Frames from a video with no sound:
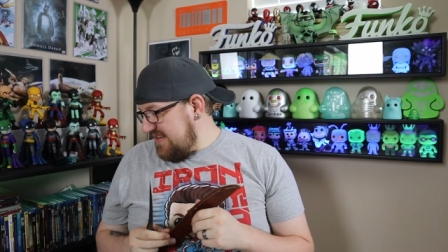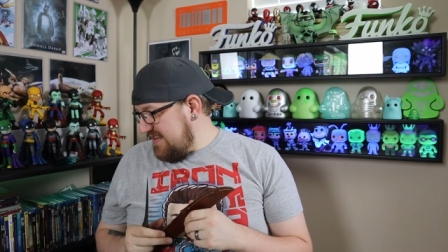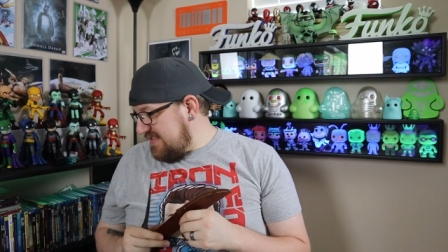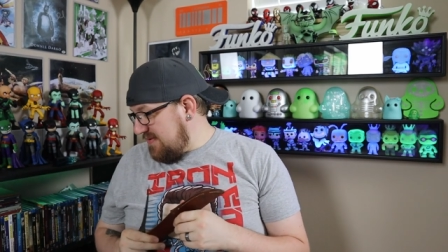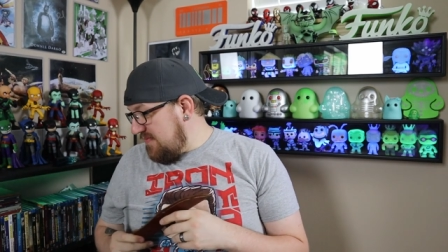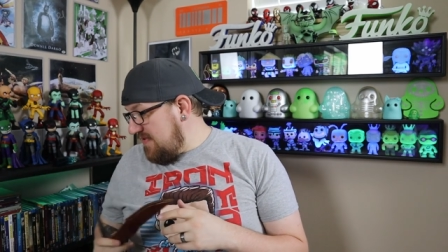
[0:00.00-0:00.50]

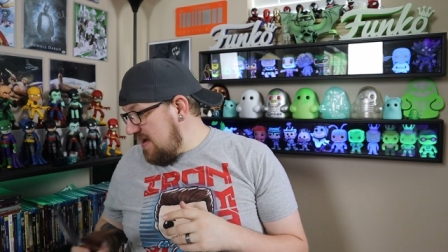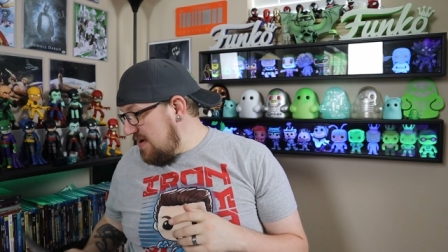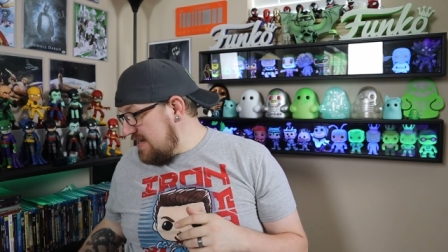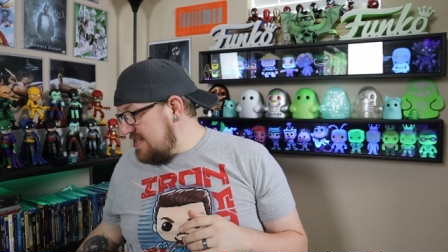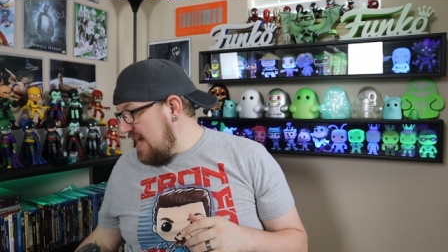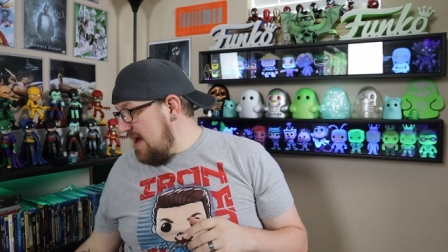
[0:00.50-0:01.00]
some
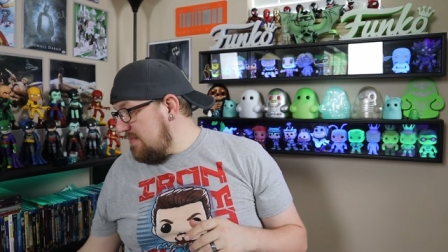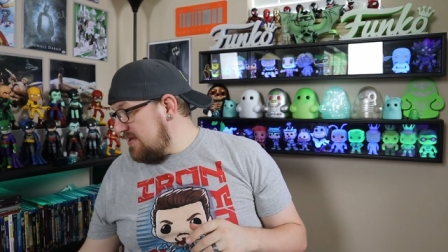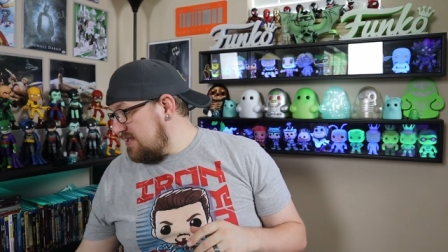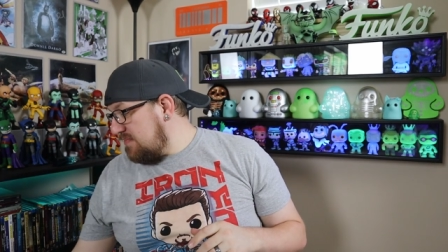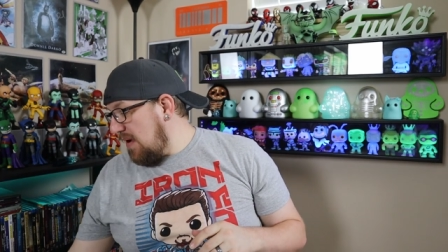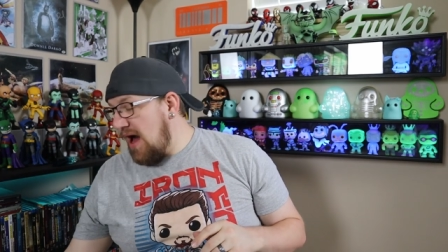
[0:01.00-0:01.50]
very
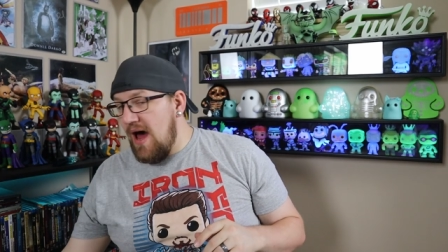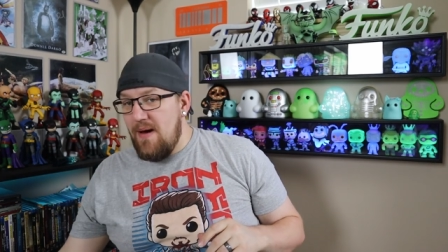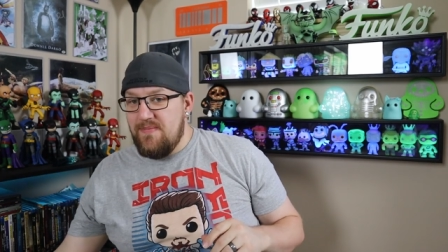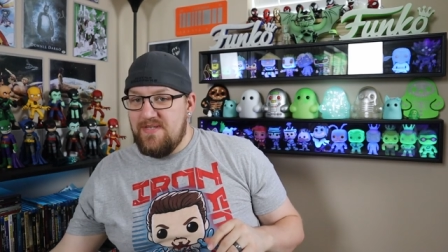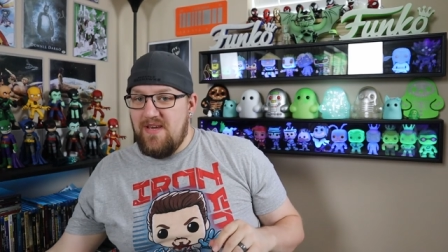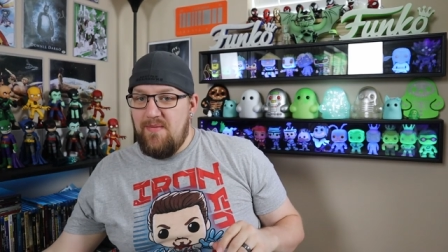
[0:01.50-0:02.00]
damaged
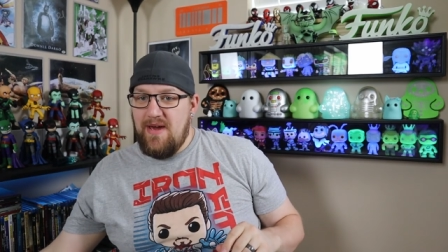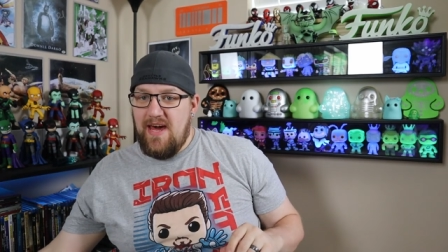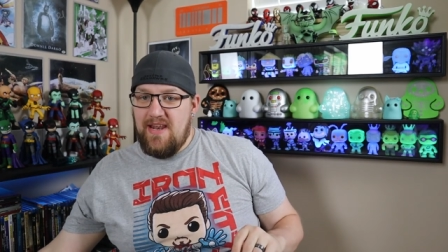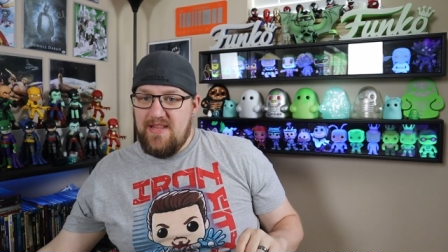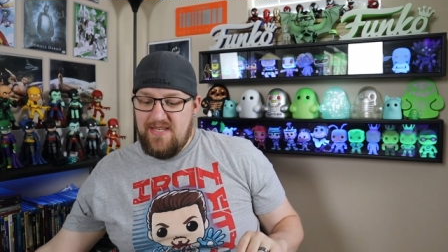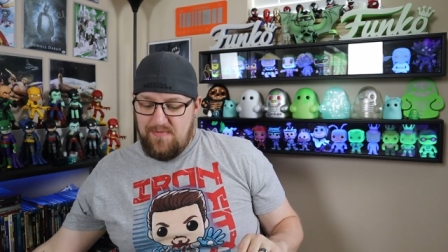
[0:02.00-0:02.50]
pops coming
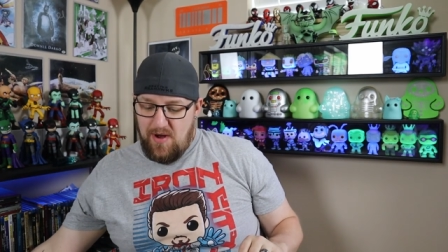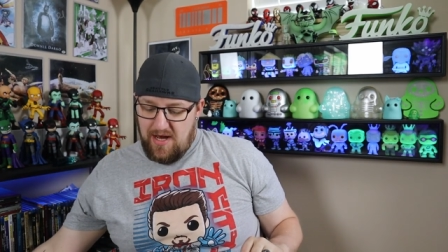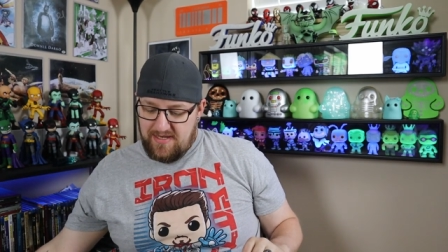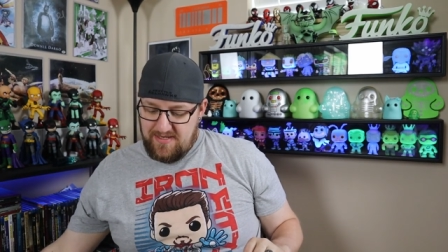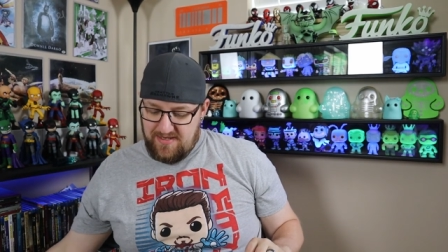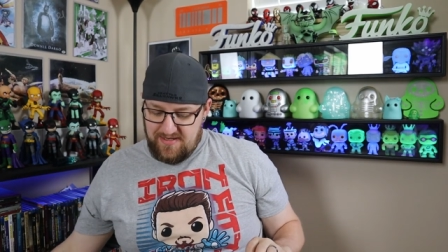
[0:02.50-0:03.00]
out of these
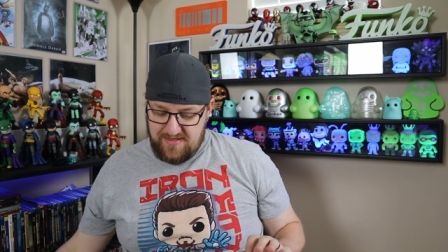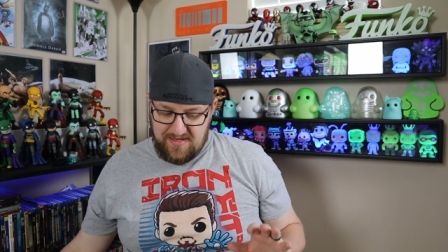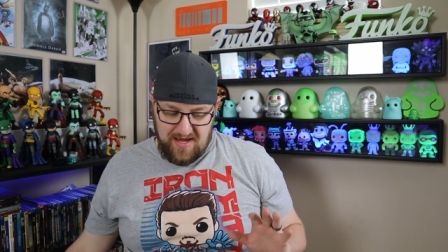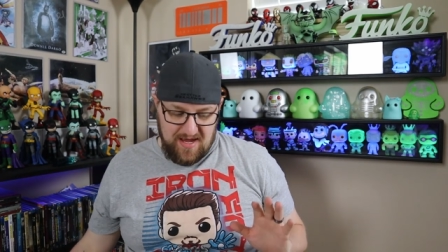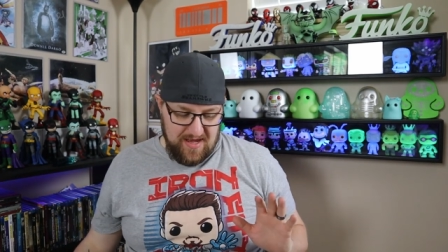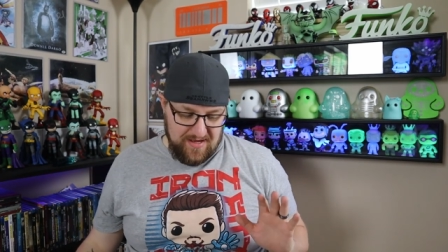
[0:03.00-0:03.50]
boxes,
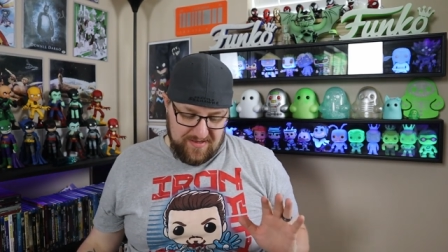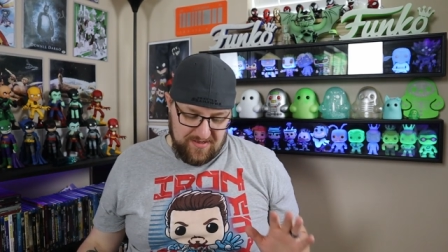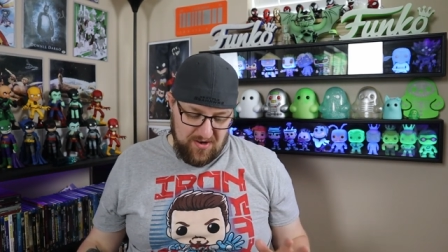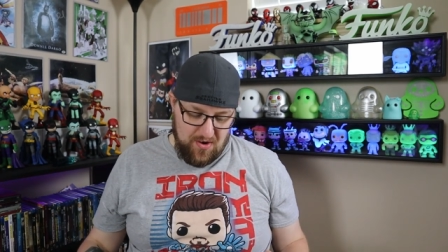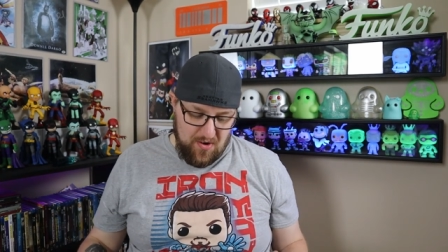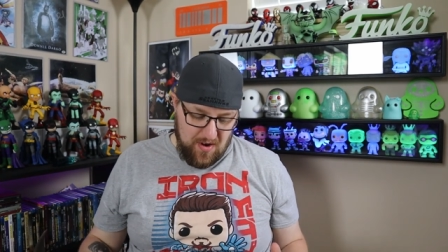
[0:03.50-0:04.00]

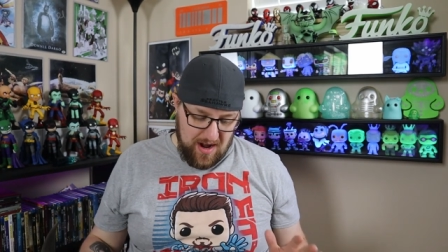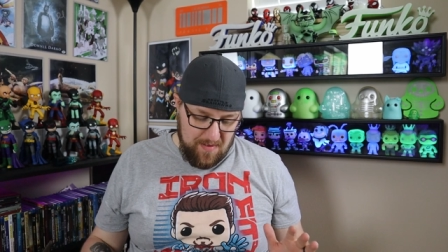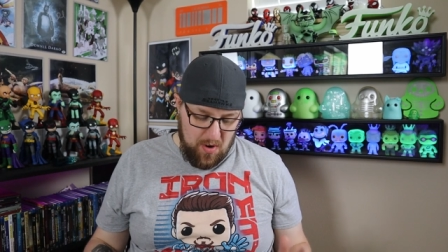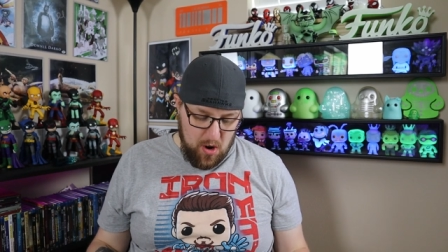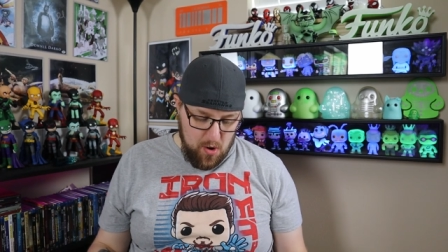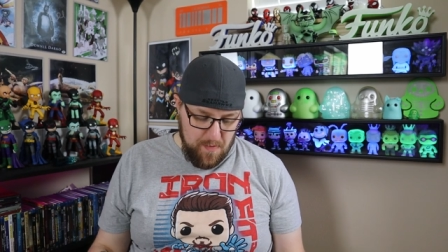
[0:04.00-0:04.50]
so
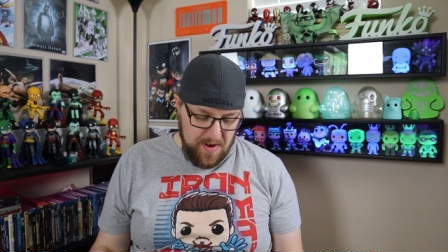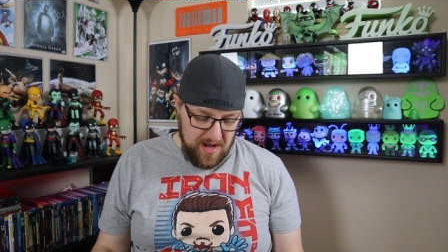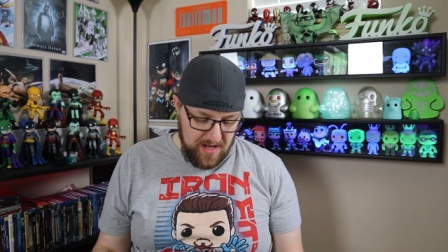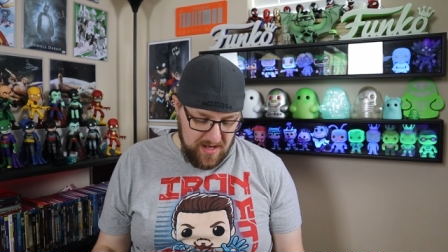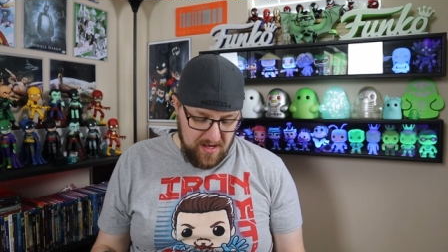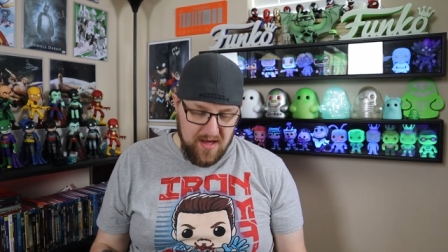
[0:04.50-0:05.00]
I'm
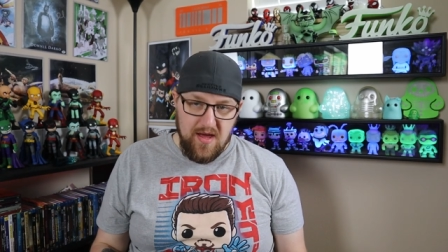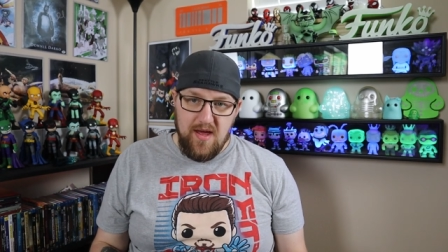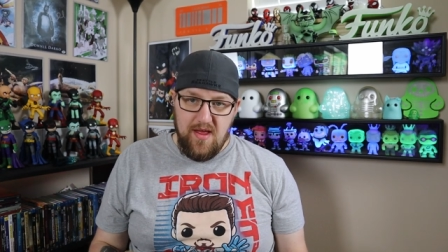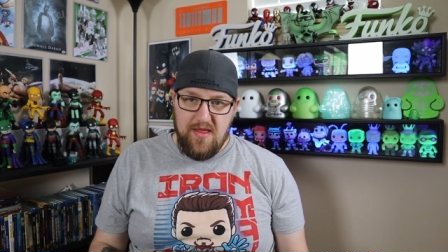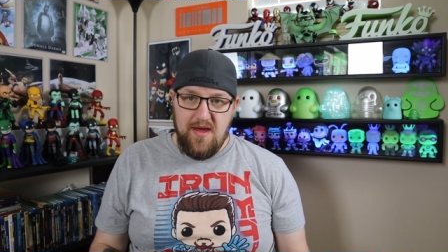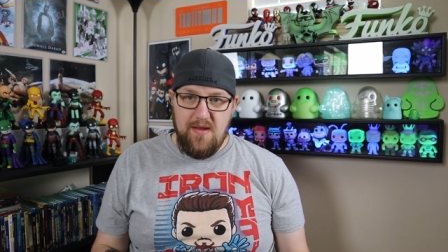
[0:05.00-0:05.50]
hoping
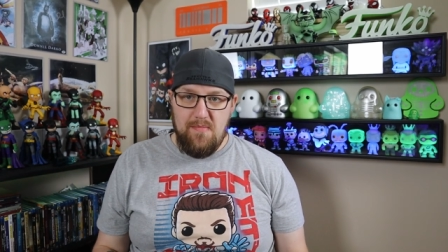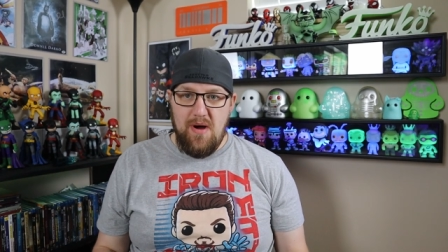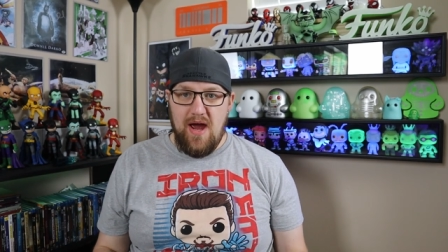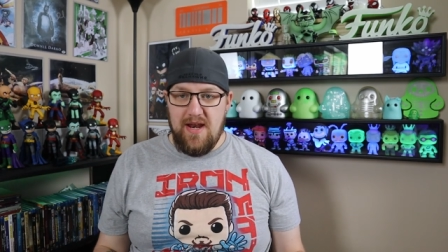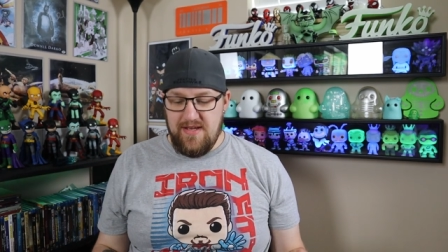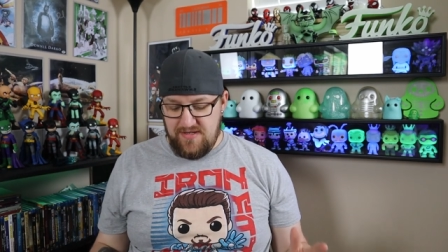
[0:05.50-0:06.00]
that
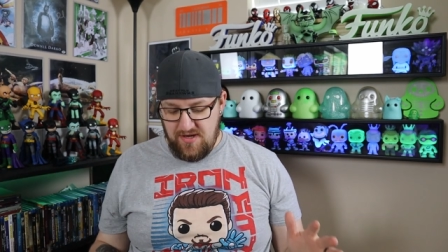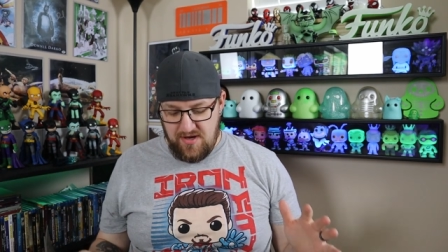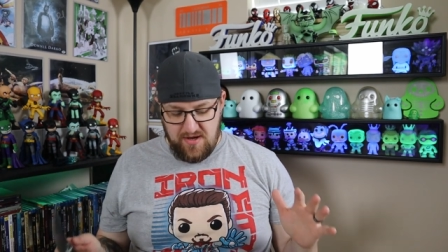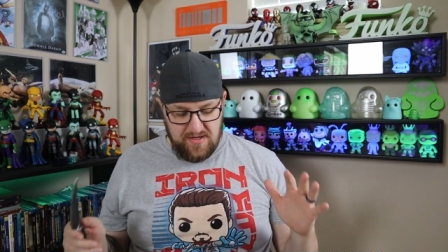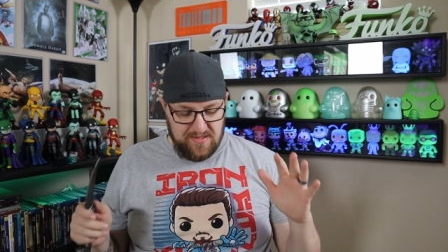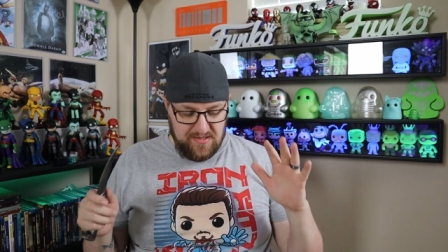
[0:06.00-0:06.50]
mine is good.